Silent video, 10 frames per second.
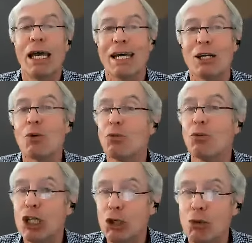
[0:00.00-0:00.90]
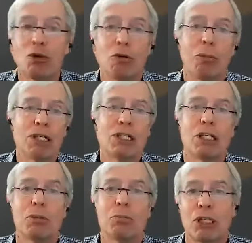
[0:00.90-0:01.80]
and renewal
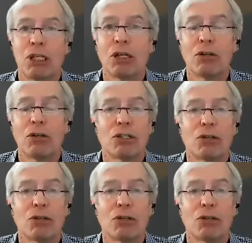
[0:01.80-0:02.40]
pricing particularly?